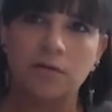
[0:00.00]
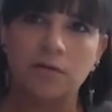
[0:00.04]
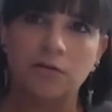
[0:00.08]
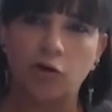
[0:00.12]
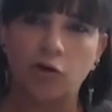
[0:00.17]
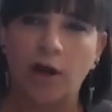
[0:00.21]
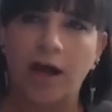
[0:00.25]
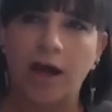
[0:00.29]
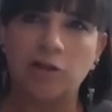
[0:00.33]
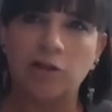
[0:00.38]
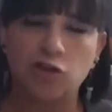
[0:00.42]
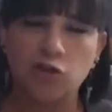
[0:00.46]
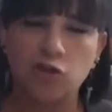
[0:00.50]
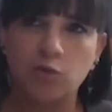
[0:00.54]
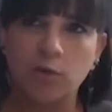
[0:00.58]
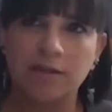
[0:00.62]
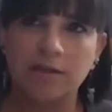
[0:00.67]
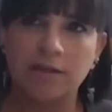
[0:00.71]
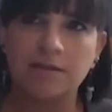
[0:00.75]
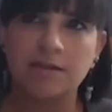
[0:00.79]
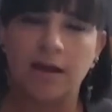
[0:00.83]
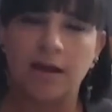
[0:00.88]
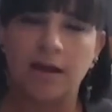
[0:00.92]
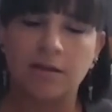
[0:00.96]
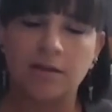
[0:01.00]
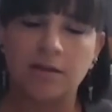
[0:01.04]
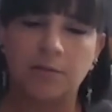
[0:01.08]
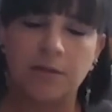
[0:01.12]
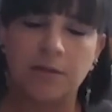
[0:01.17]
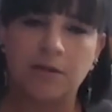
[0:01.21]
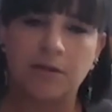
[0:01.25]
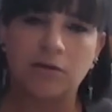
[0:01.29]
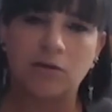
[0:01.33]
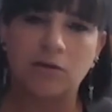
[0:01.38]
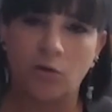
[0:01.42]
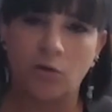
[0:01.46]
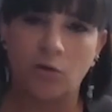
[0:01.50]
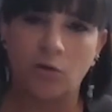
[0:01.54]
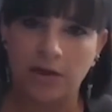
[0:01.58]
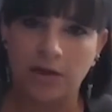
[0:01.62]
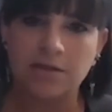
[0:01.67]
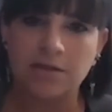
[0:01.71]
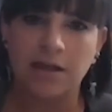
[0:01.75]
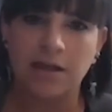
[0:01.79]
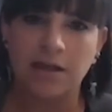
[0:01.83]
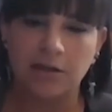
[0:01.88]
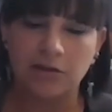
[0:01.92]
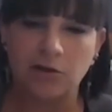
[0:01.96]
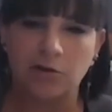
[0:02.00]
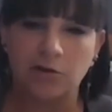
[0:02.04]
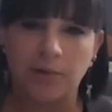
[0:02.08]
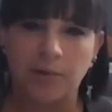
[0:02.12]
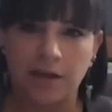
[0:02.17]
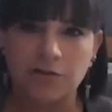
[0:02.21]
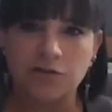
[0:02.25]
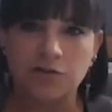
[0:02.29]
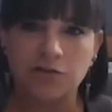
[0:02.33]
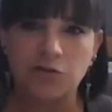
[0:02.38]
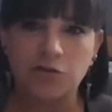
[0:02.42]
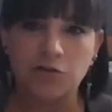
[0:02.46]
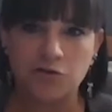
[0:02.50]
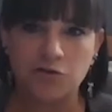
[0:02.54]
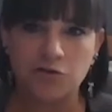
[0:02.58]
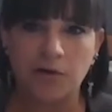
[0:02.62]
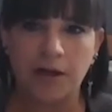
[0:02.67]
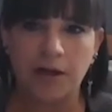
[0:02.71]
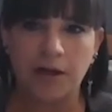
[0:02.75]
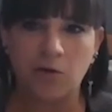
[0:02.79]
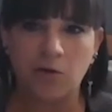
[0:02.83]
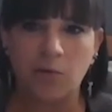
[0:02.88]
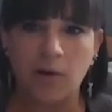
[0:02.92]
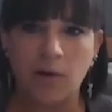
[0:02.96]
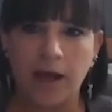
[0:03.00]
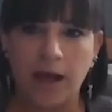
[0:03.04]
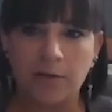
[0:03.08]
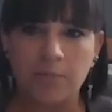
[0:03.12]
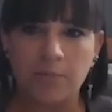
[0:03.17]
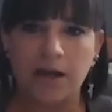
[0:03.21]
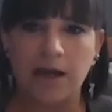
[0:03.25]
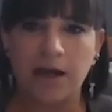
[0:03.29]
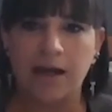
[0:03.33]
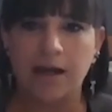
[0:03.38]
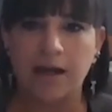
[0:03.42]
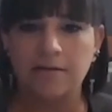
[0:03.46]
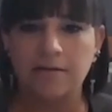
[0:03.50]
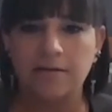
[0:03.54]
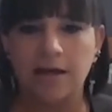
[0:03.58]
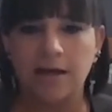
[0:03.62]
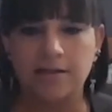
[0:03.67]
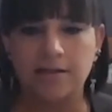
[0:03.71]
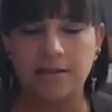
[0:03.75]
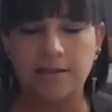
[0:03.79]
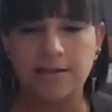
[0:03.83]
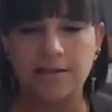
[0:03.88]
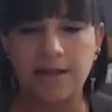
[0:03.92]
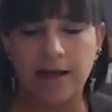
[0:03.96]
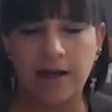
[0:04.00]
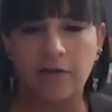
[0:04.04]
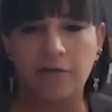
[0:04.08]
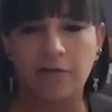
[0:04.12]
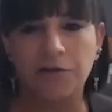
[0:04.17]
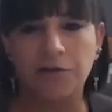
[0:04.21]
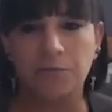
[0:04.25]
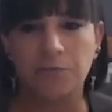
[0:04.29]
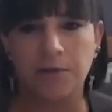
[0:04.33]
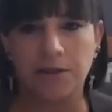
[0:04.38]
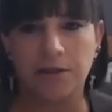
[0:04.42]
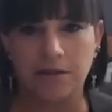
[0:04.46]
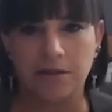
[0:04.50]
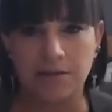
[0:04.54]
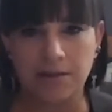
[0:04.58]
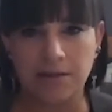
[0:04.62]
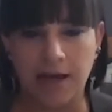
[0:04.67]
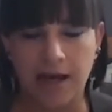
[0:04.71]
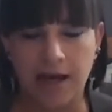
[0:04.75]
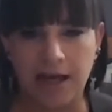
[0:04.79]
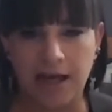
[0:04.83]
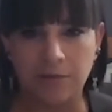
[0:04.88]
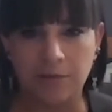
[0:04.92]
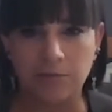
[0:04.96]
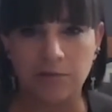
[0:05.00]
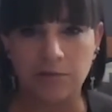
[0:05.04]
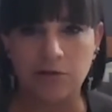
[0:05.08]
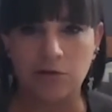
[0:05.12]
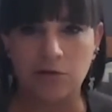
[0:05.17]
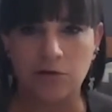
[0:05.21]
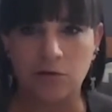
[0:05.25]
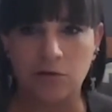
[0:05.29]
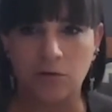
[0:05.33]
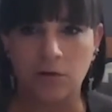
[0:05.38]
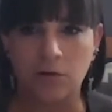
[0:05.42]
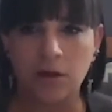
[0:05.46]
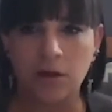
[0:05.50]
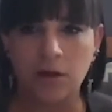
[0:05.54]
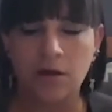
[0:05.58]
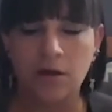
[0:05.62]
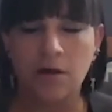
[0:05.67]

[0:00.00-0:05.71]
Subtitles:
graduates end up going to get their master's right away, but I did take a little bit of time to